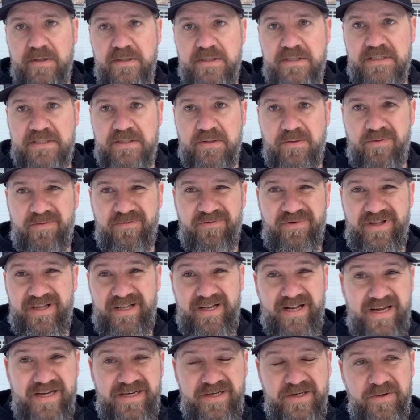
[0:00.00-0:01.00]
Just don't really
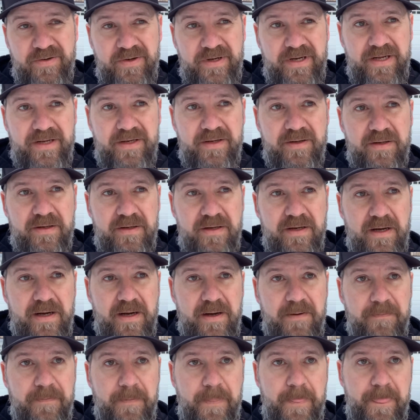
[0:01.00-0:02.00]
like doing it.
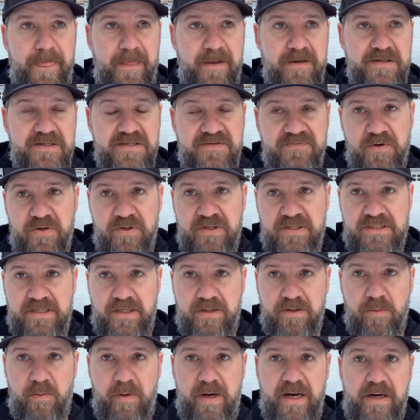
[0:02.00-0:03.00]
And just focus
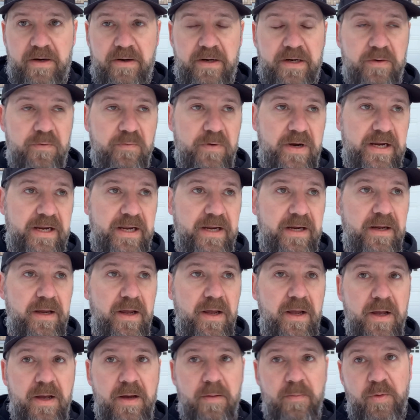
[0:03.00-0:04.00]
on the wiring and rigging,
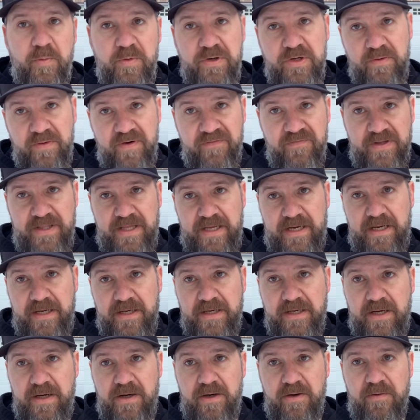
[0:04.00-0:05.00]
but we do everything
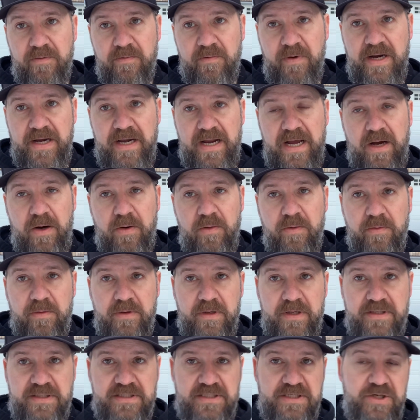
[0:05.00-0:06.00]
in here right now.
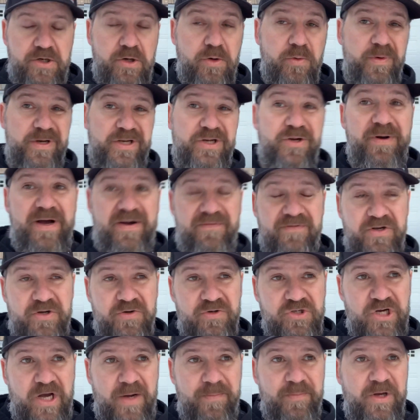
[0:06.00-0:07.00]
As you know, we do have a new
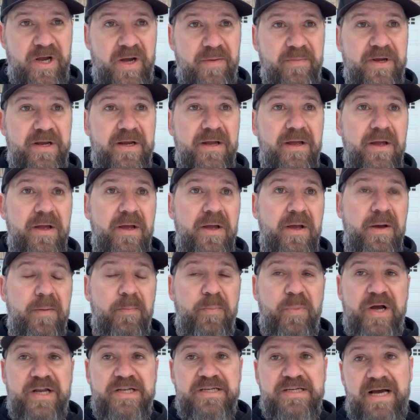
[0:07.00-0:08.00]
shop coming,
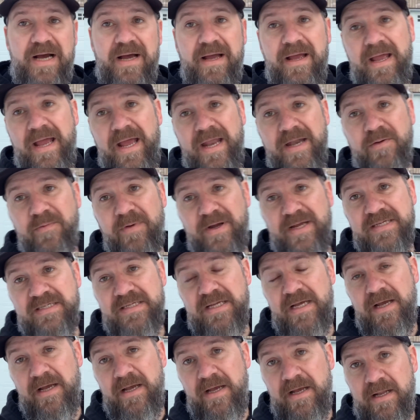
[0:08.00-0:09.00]
but
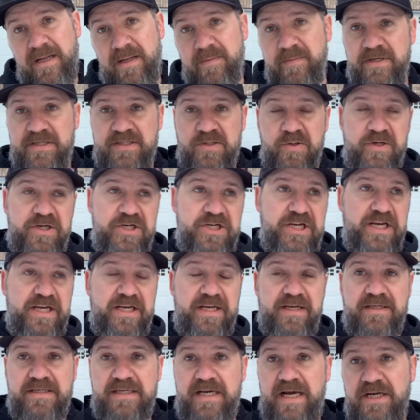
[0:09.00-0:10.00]
anyways, let me sort of take
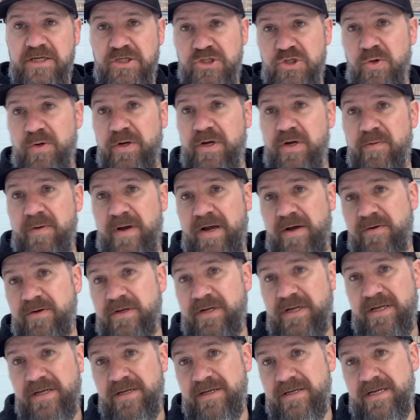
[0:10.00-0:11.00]
you inside, show you around
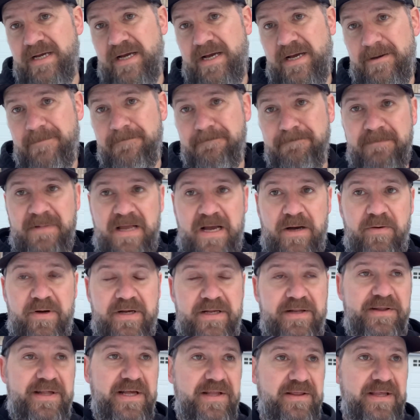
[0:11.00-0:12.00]
and how I
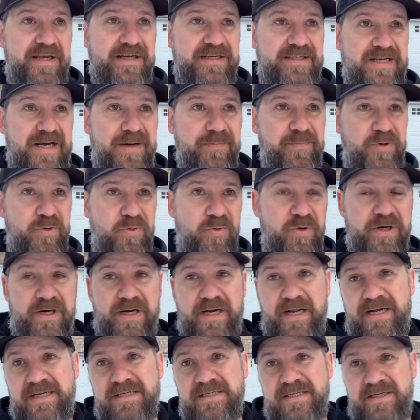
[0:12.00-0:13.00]
set things up and
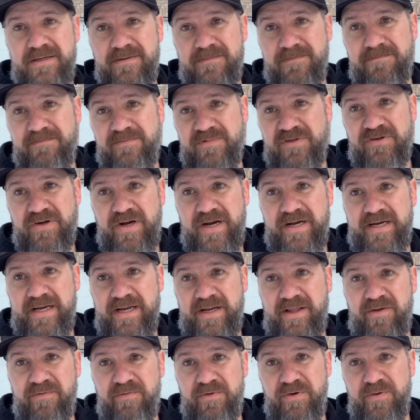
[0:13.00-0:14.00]
organize and try and
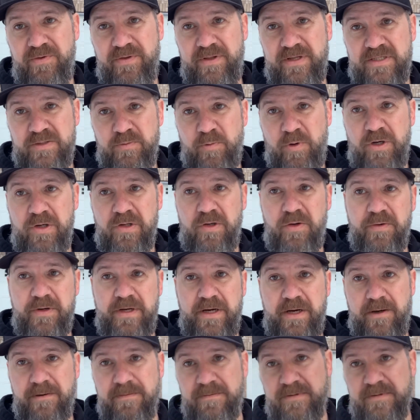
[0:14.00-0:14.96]
get through this workload here.